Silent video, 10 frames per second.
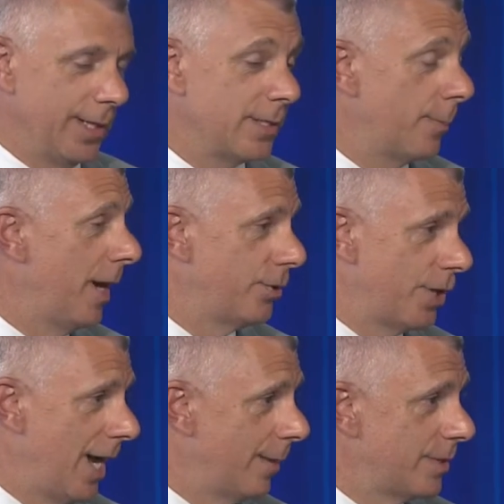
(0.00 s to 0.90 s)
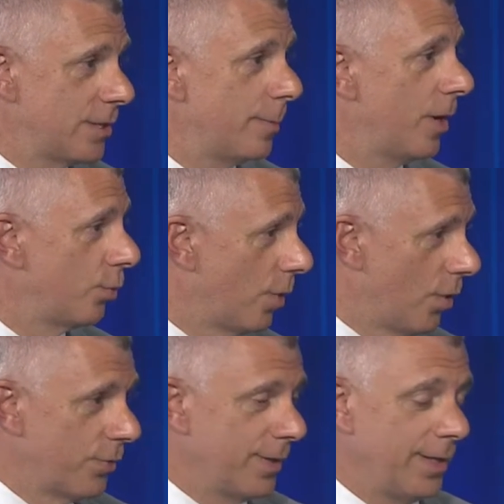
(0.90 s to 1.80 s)
It's about jobs, it's about
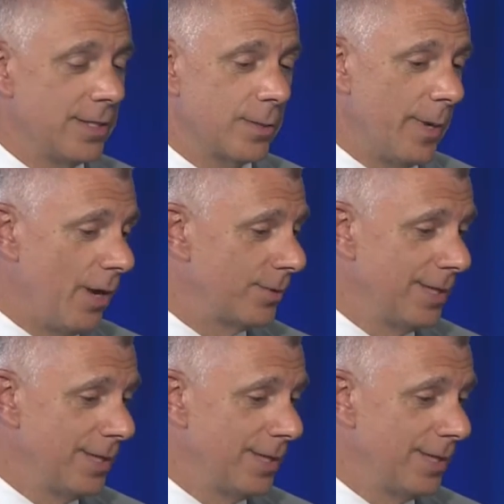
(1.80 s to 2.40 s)
growth, and it's about